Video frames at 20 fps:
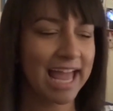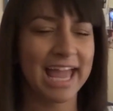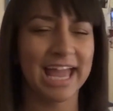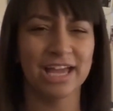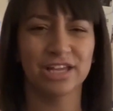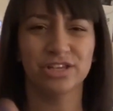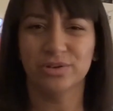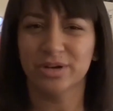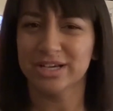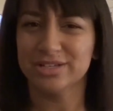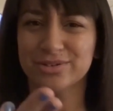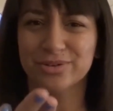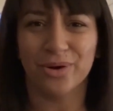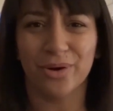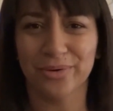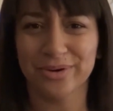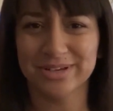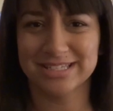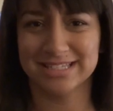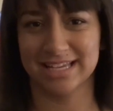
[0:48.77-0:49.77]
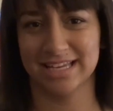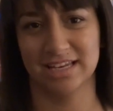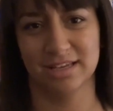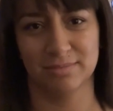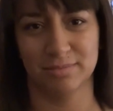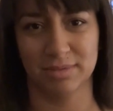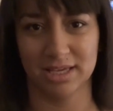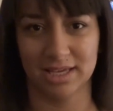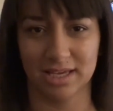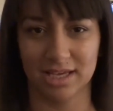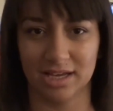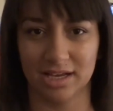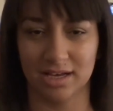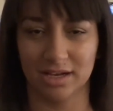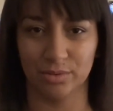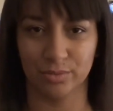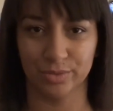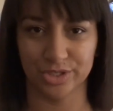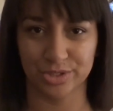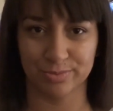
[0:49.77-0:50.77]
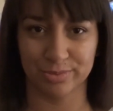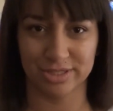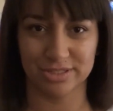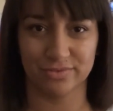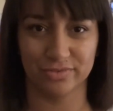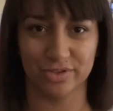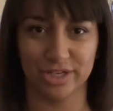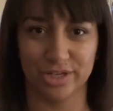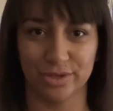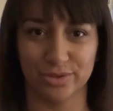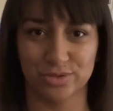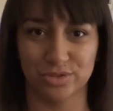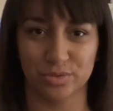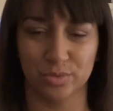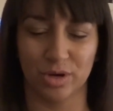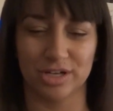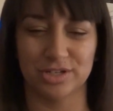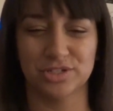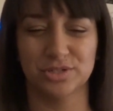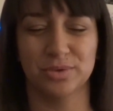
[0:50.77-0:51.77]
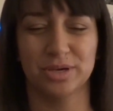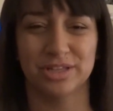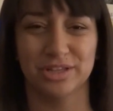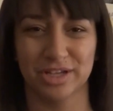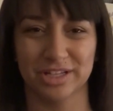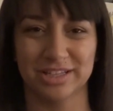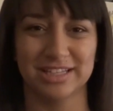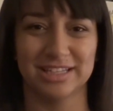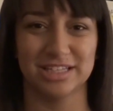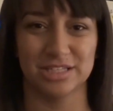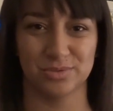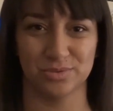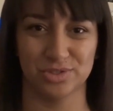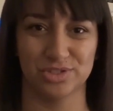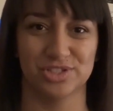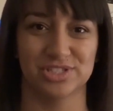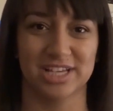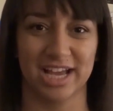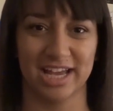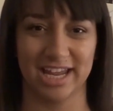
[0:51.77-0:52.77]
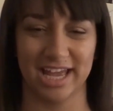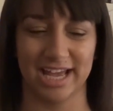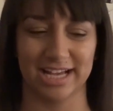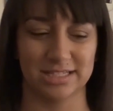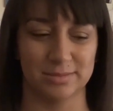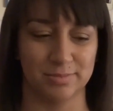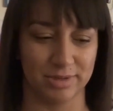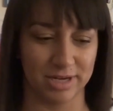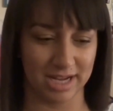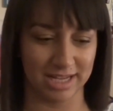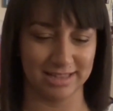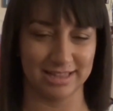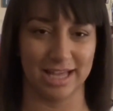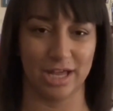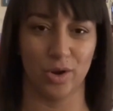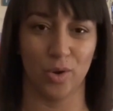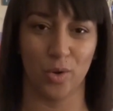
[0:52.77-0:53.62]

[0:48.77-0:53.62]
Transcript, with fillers: And you guys are always sending me uh, wish bus videos to watch, so I thought that this would just kind of expedite that